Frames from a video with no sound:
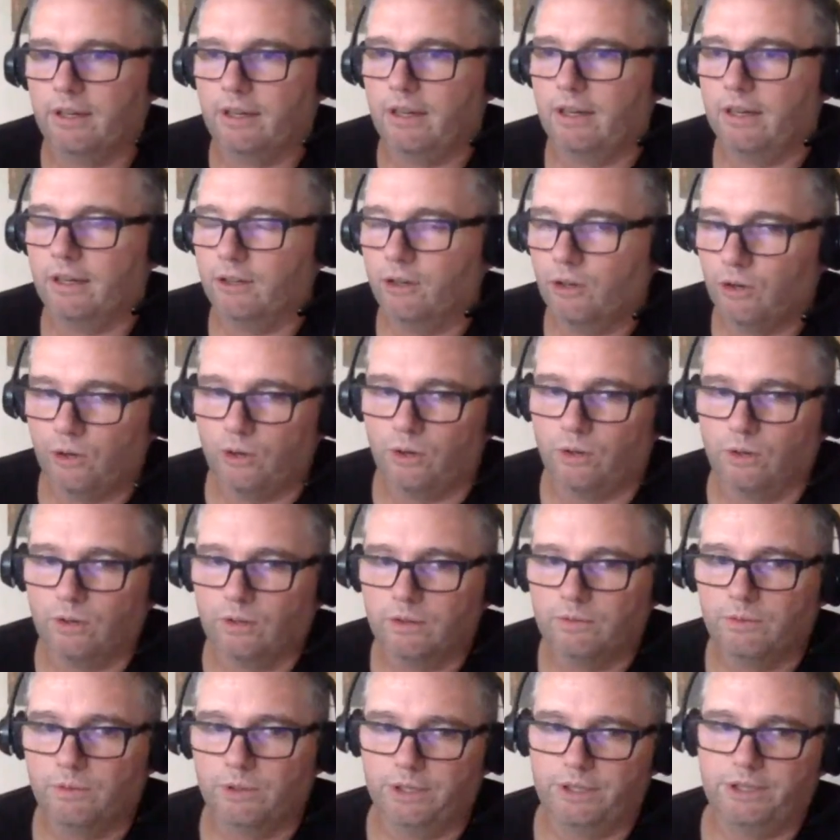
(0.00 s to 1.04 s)
goal,
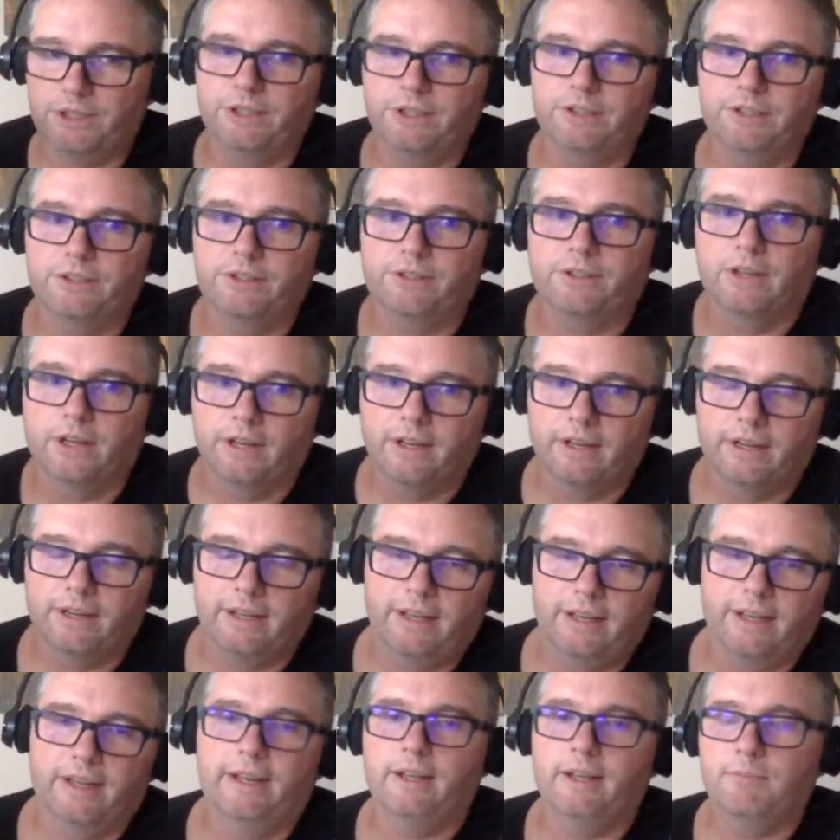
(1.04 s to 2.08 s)
which is
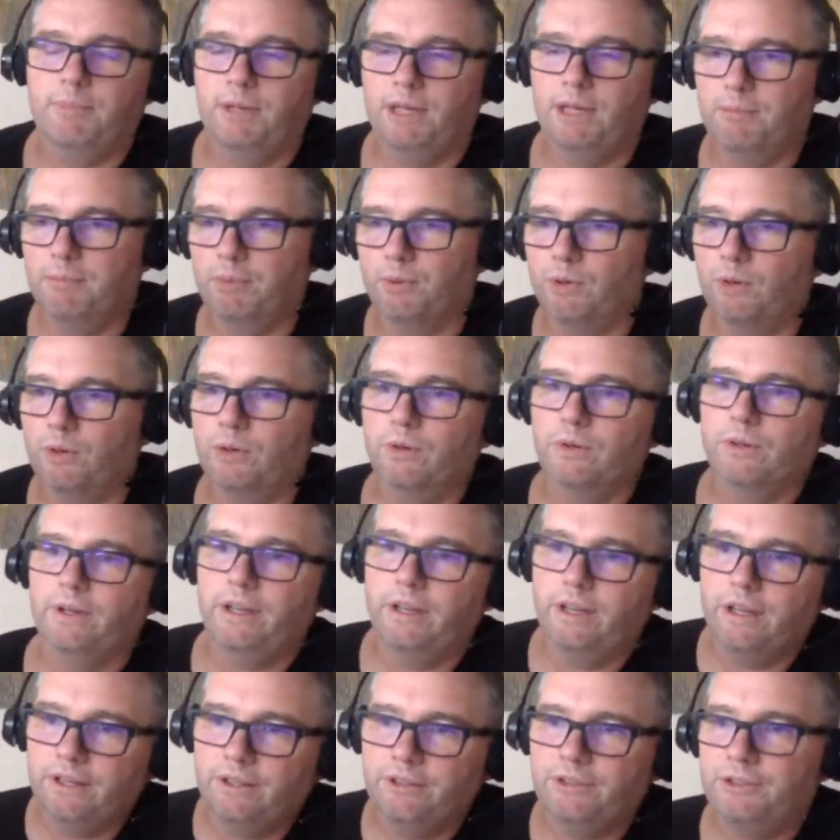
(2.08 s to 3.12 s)
getting people
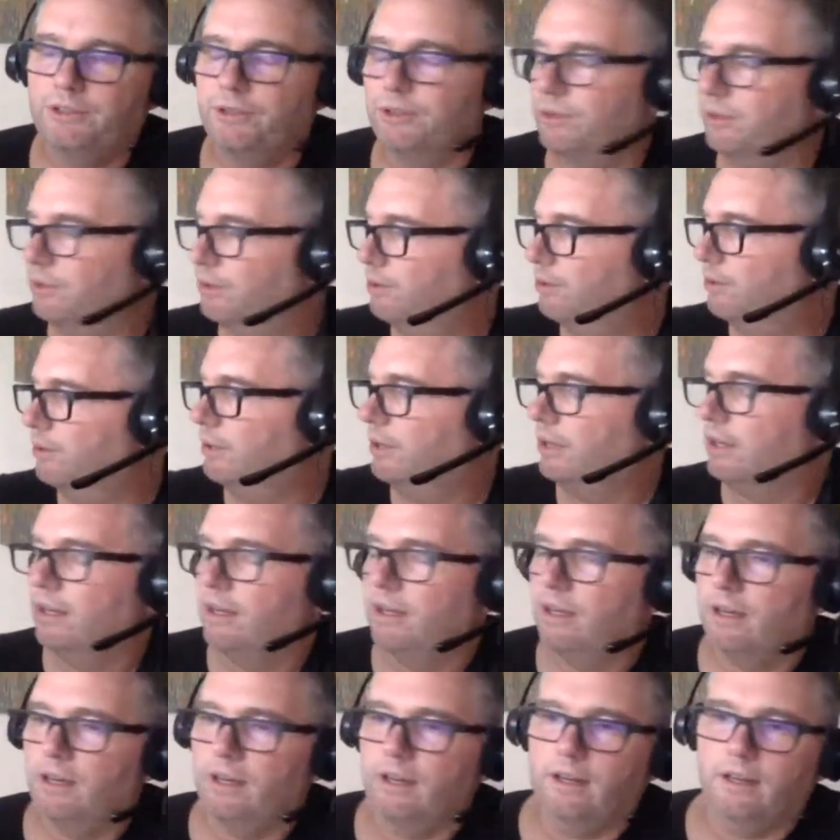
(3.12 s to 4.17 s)
into
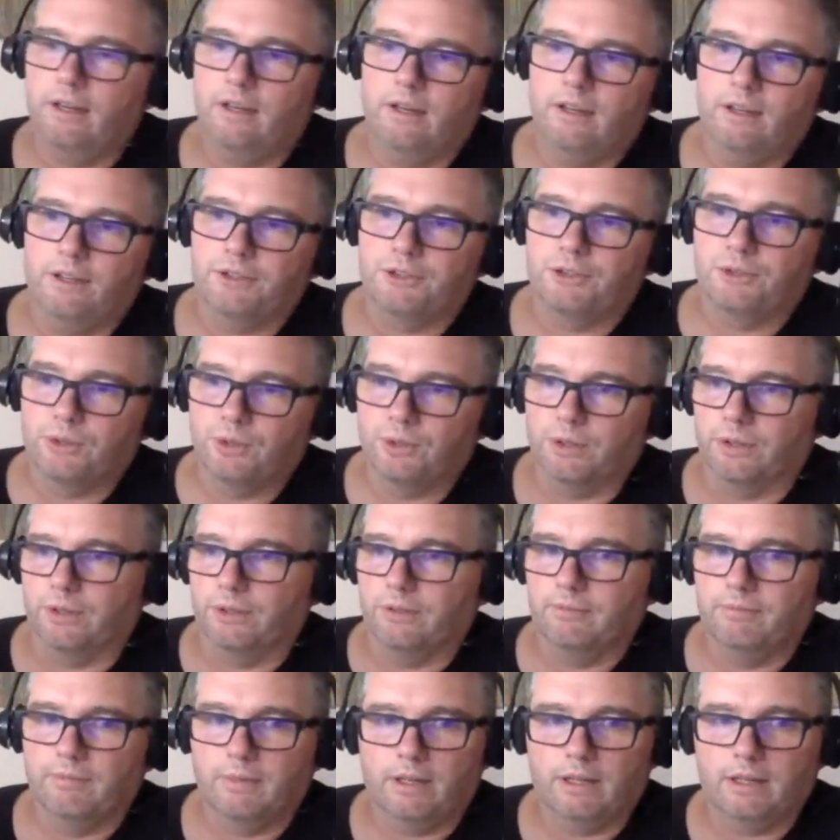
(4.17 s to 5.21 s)
a store,
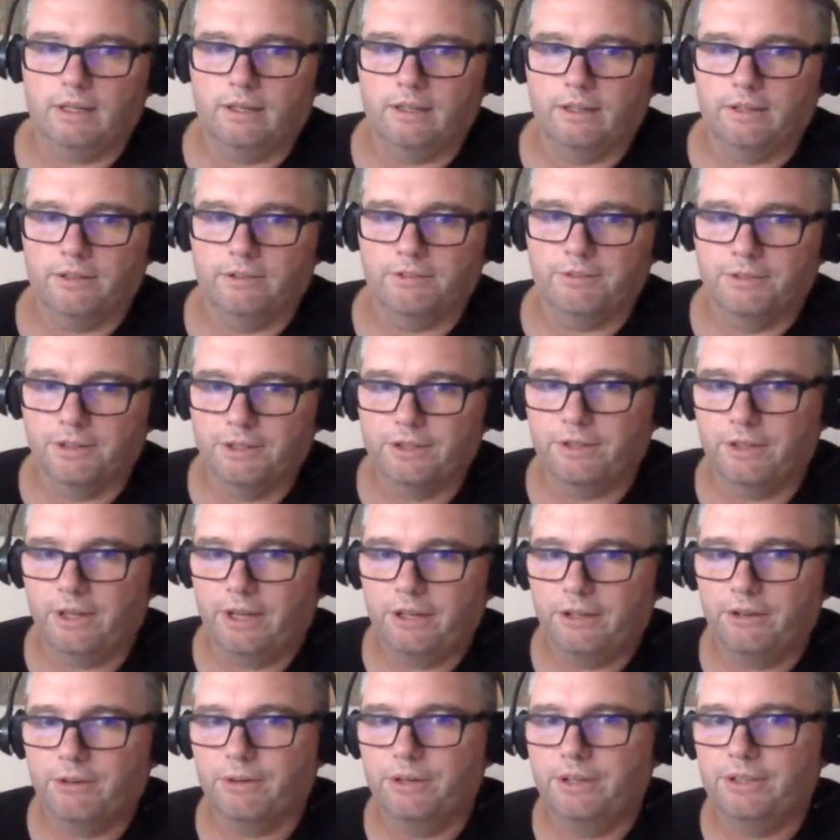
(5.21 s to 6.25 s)

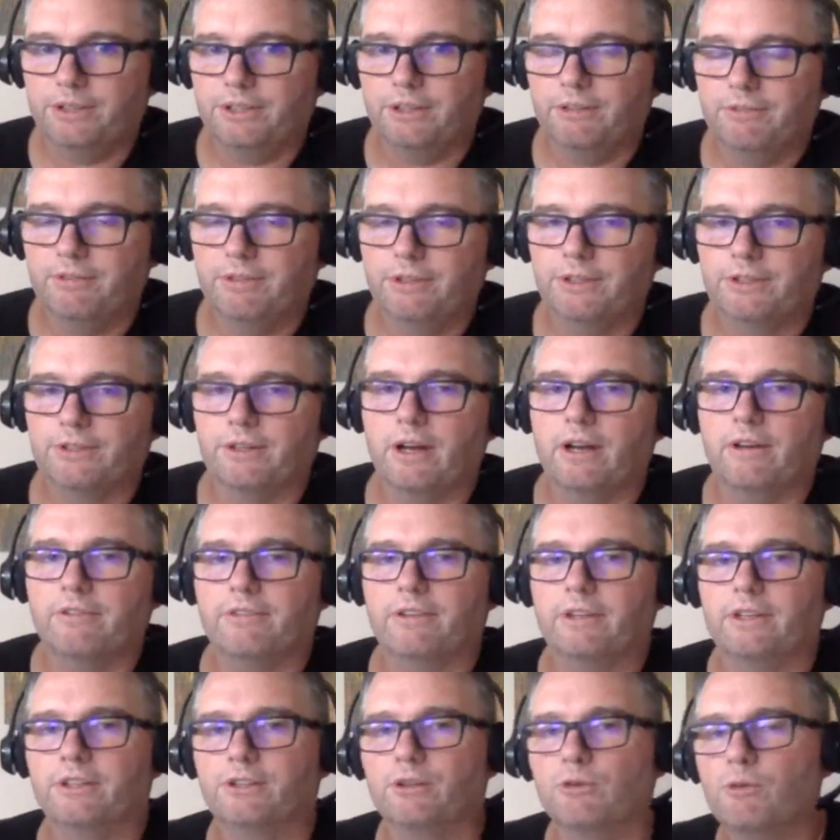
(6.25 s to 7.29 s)
increasing foot
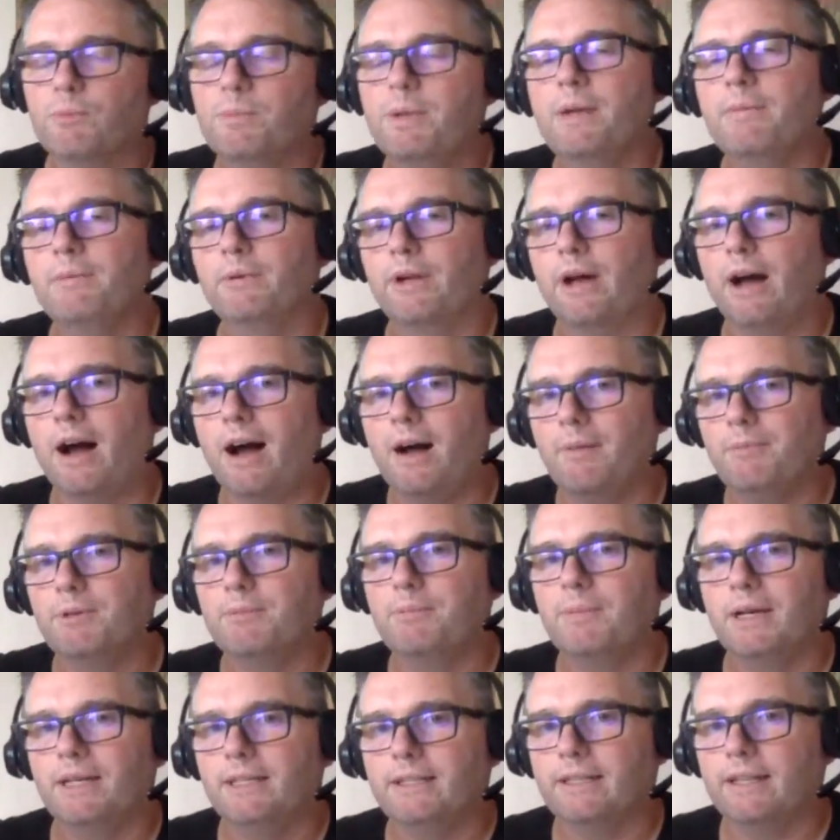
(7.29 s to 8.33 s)
traffic. So we'll be able to
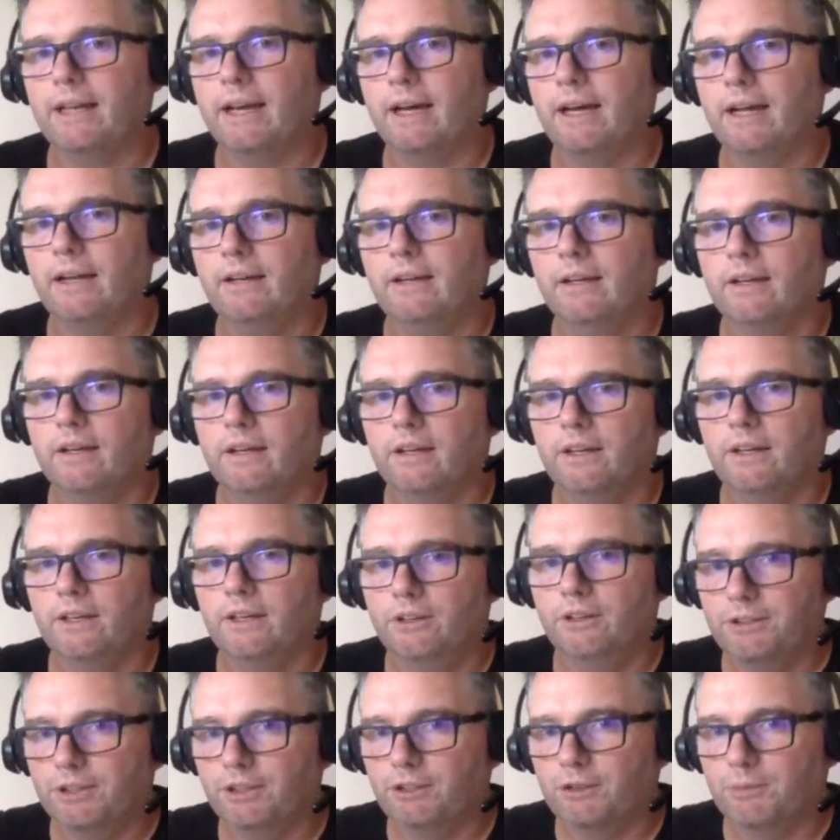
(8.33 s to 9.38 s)
optimize that
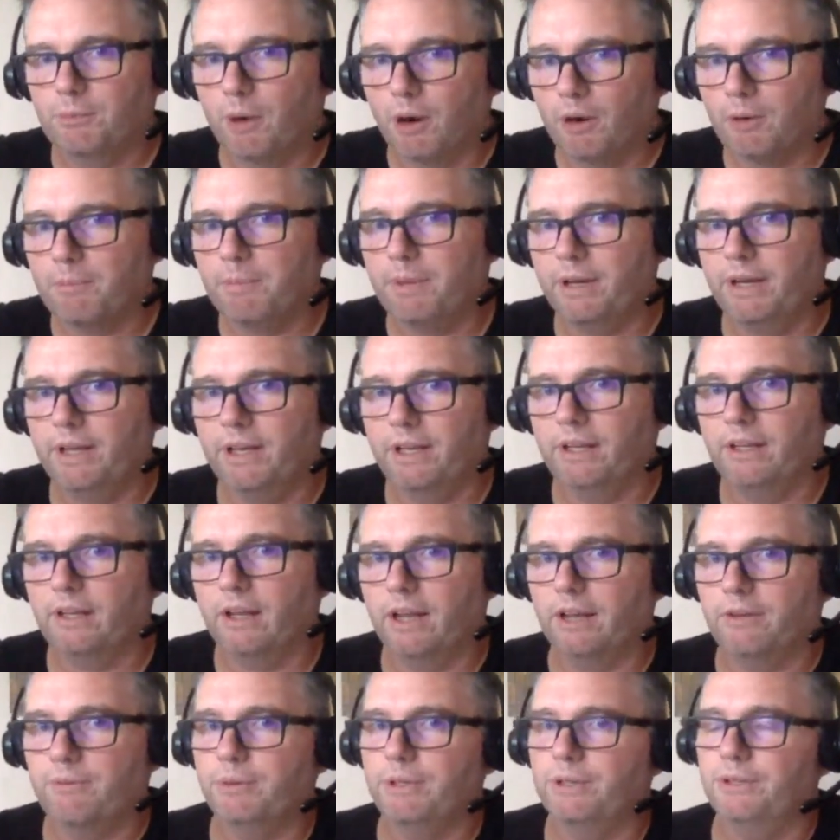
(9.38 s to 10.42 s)
using smart bidding,
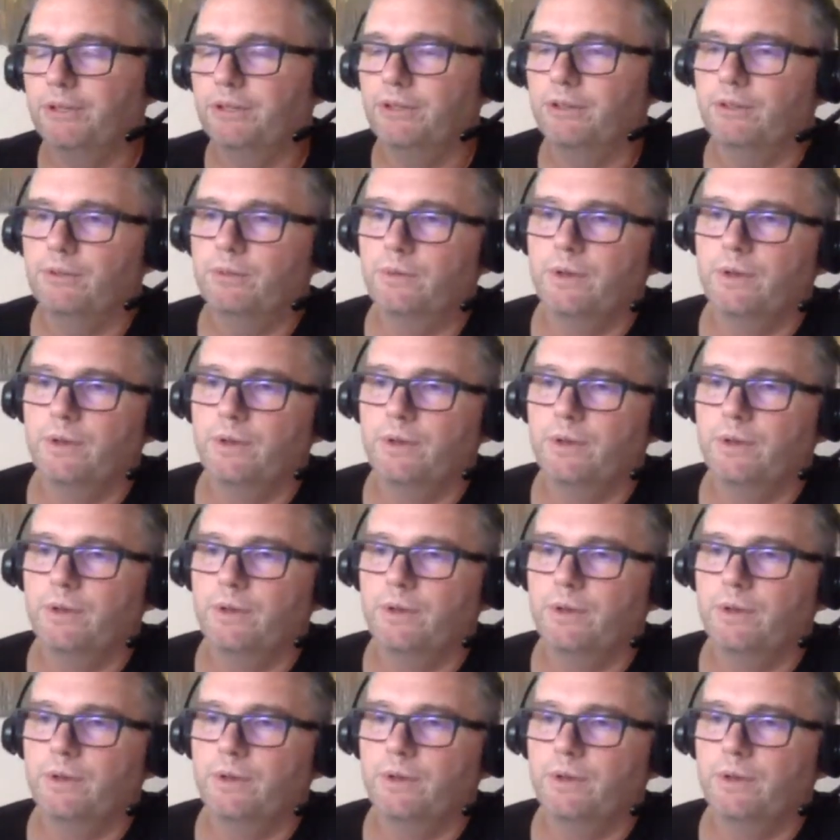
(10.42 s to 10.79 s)
like we do with